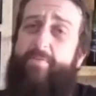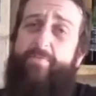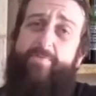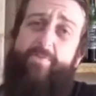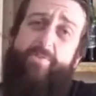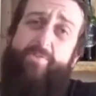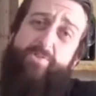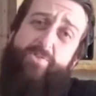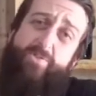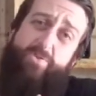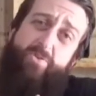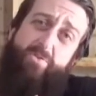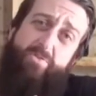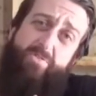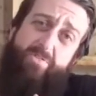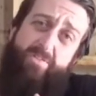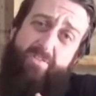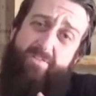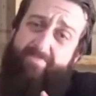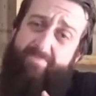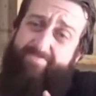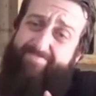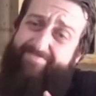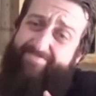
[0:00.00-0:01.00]
my first haul.
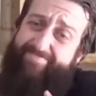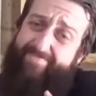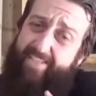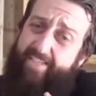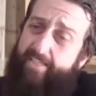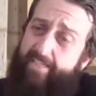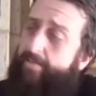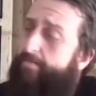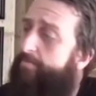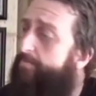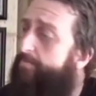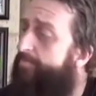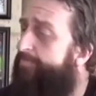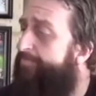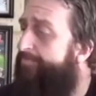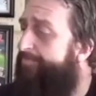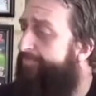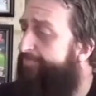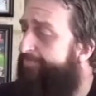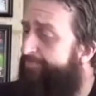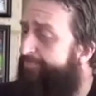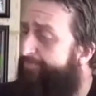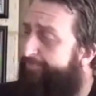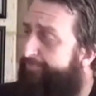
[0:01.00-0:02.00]
So that
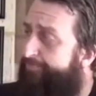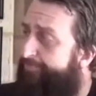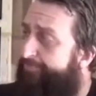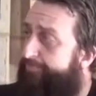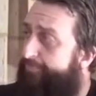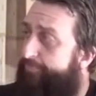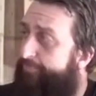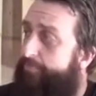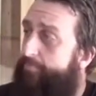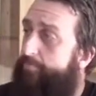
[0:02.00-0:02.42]
Captain Planet one's